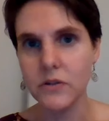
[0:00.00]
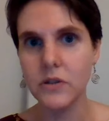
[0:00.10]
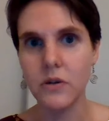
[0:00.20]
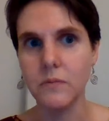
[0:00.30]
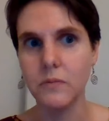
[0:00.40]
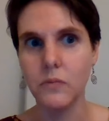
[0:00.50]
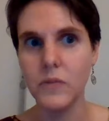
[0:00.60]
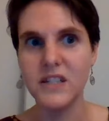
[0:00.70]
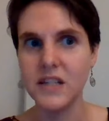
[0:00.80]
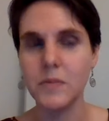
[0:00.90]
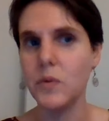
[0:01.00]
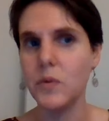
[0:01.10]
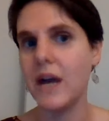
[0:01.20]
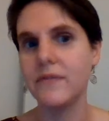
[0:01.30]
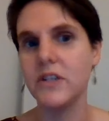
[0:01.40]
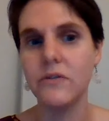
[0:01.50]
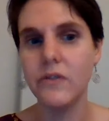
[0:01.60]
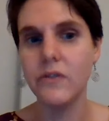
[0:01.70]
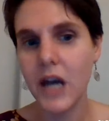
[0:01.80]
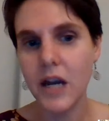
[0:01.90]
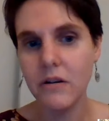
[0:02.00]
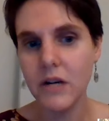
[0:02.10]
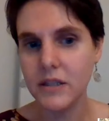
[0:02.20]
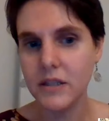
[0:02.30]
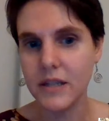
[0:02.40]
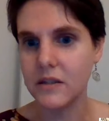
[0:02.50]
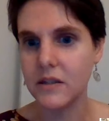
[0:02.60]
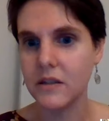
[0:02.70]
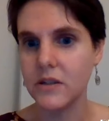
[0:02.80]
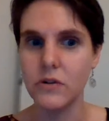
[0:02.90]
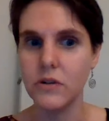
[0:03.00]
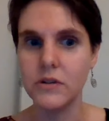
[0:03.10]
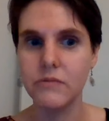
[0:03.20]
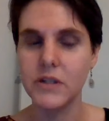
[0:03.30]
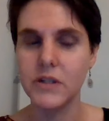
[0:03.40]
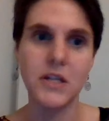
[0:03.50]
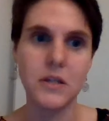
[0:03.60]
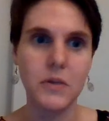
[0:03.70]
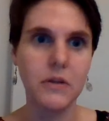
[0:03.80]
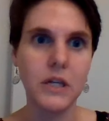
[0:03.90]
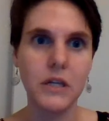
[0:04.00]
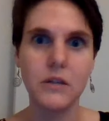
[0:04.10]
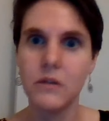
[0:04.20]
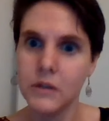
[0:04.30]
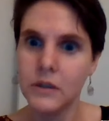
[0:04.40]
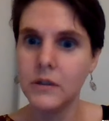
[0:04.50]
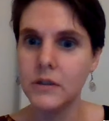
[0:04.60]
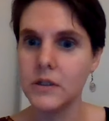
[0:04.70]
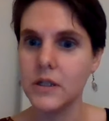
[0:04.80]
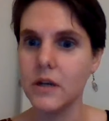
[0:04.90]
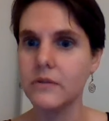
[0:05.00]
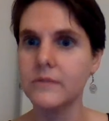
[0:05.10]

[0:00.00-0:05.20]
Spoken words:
So it's not something we have to do for the IRS. That's the donor's responsibility. So